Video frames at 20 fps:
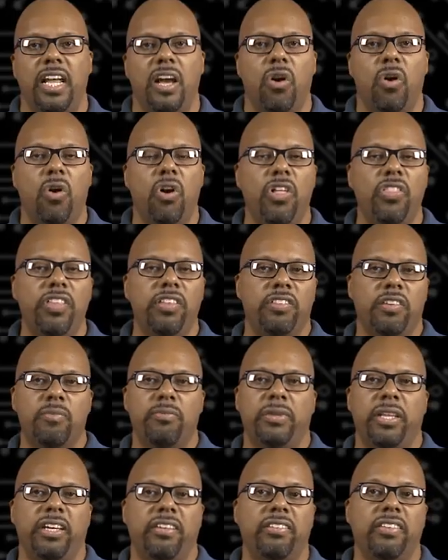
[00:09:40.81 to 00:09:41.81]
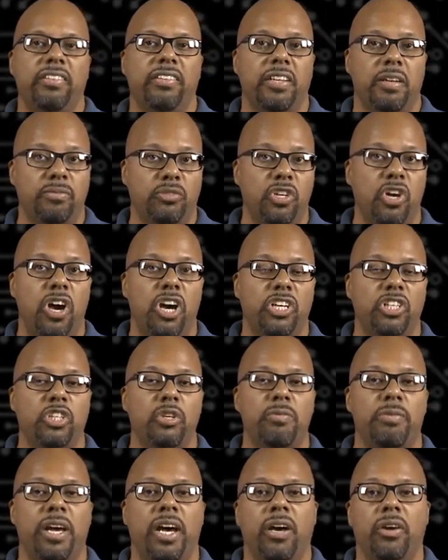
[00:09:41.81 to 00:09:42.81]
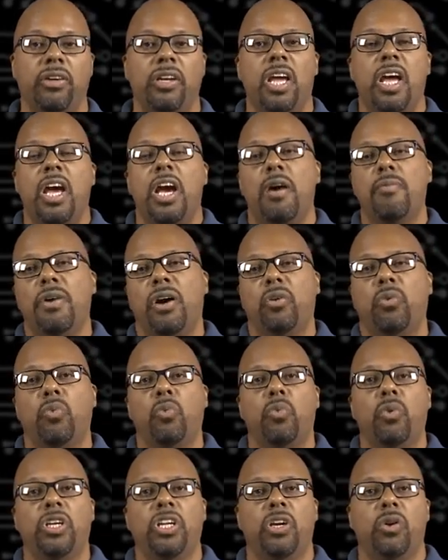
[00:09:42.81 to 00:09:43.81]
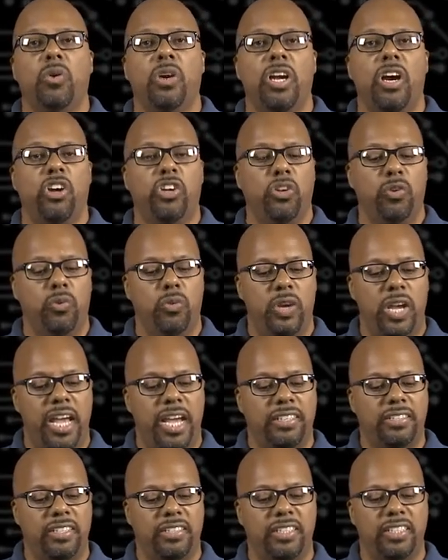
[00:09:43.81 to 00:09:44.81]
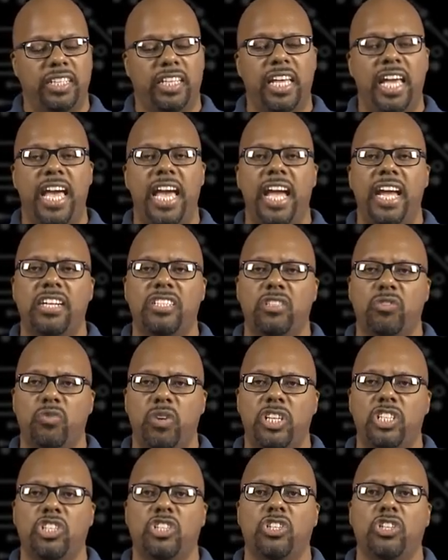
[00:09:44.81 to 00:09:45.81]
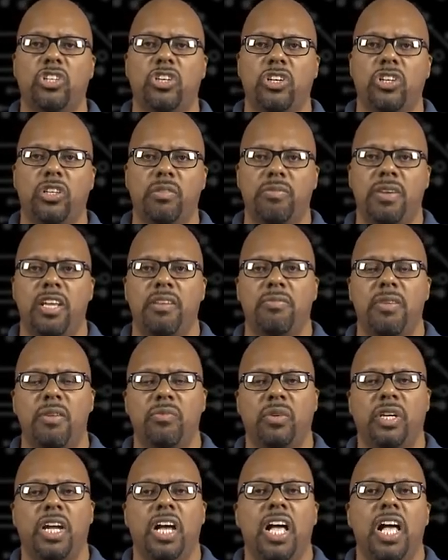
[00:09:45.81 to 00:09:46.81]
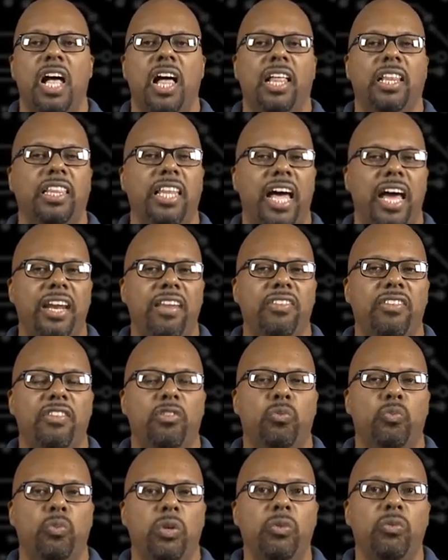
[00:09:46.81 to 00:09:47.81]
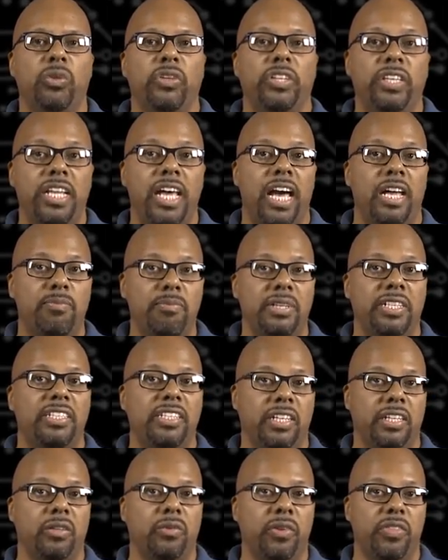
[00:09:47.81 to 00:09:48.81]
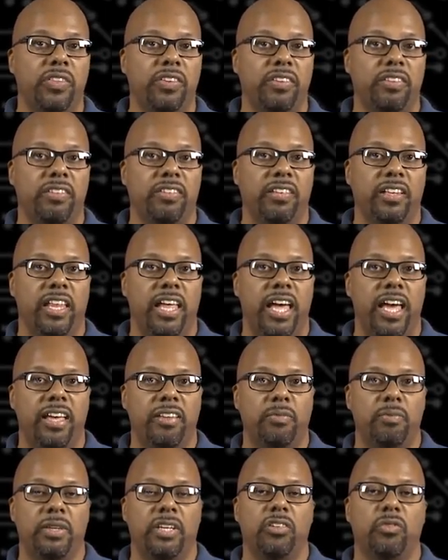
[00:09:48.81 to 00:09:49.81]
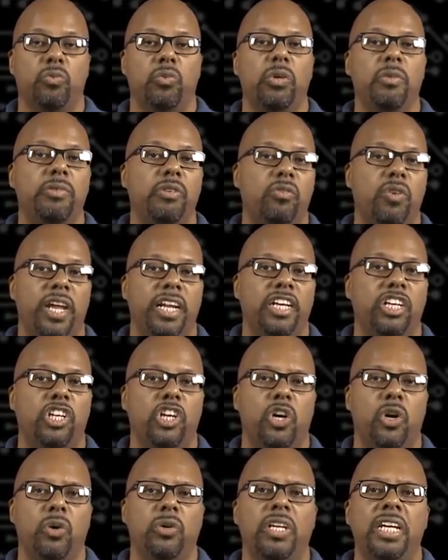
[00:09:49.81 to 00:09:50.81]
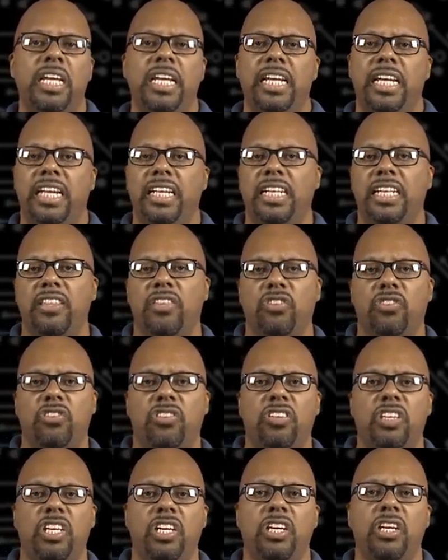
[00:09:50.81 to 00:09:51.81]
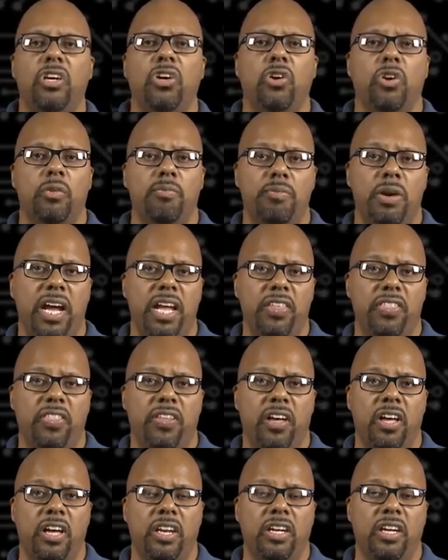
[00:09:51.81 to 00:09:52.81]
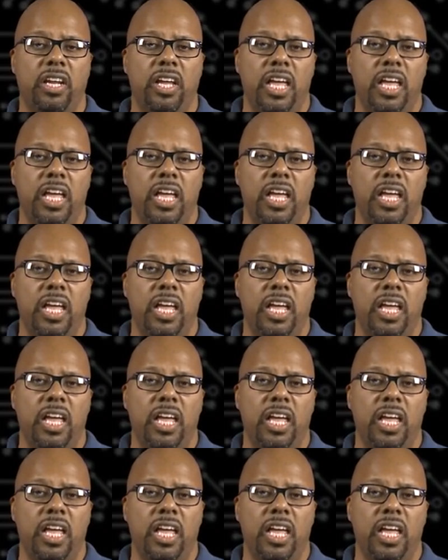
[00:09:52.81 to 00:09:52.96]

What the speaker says: Now, all these complexities that I'm talking to you about, are you accessing the cache, the register, the main memory, a lot of these we will not be dealing with in this class, because we'll be writing code in either C or in Python.